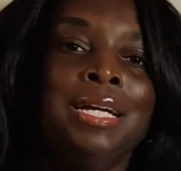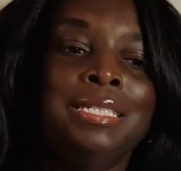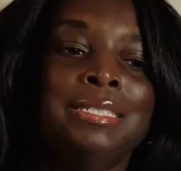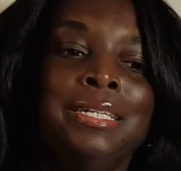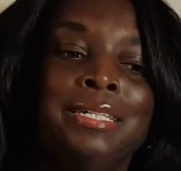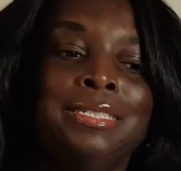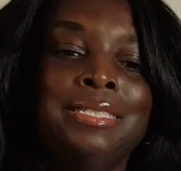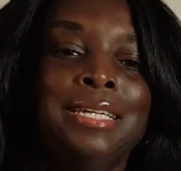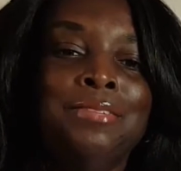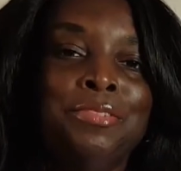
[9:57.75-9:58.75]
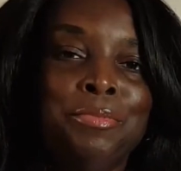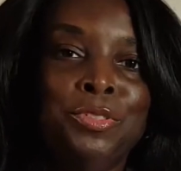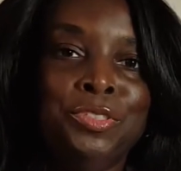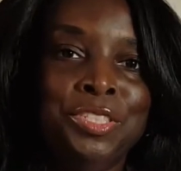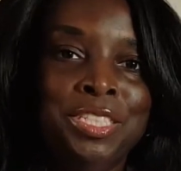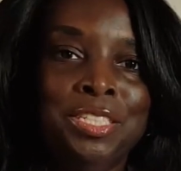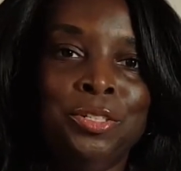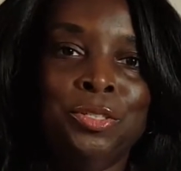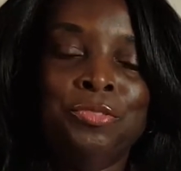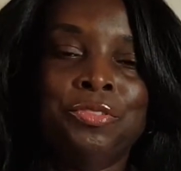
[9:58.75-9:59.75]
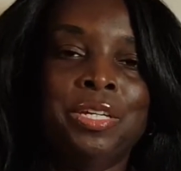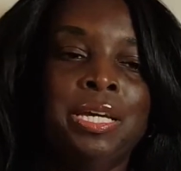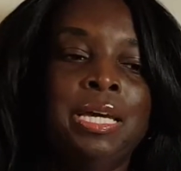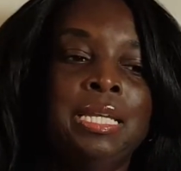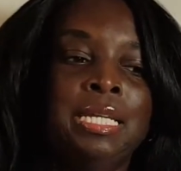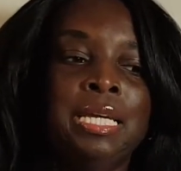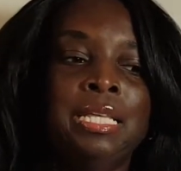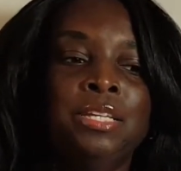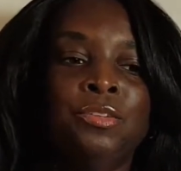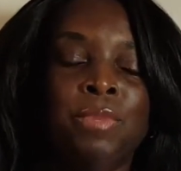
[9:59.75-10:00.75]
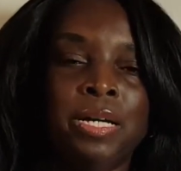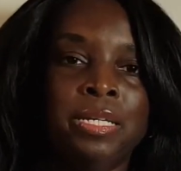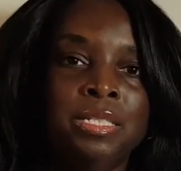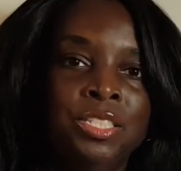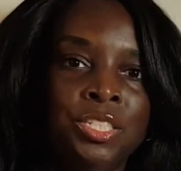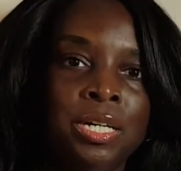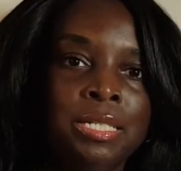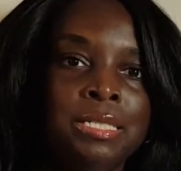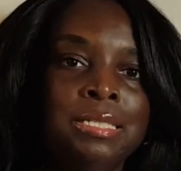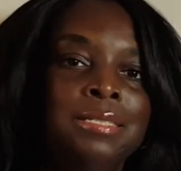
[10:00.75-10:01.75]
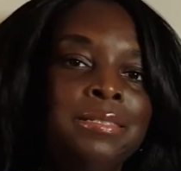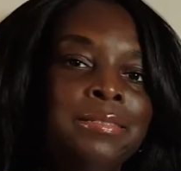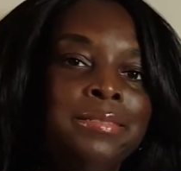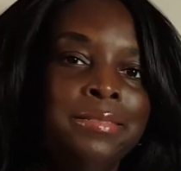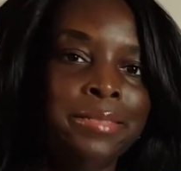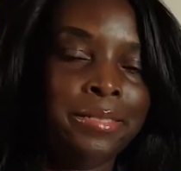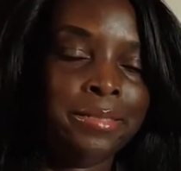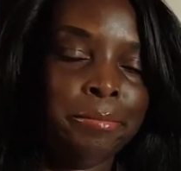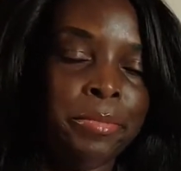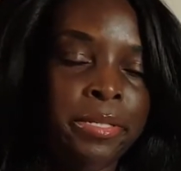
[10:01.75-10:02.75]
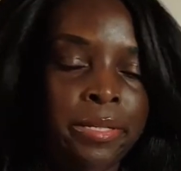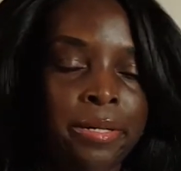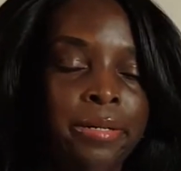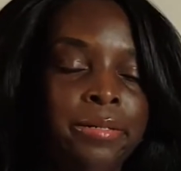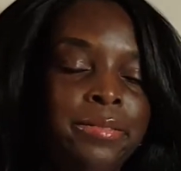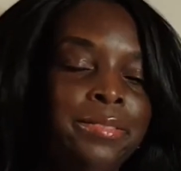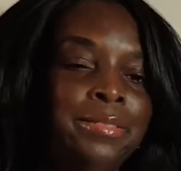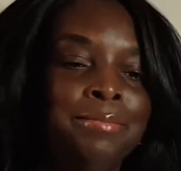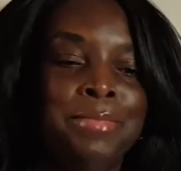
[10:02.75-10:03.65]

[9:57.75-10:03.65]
it's like a state of emergency all over again, and then your body adjusts, and then it's like something else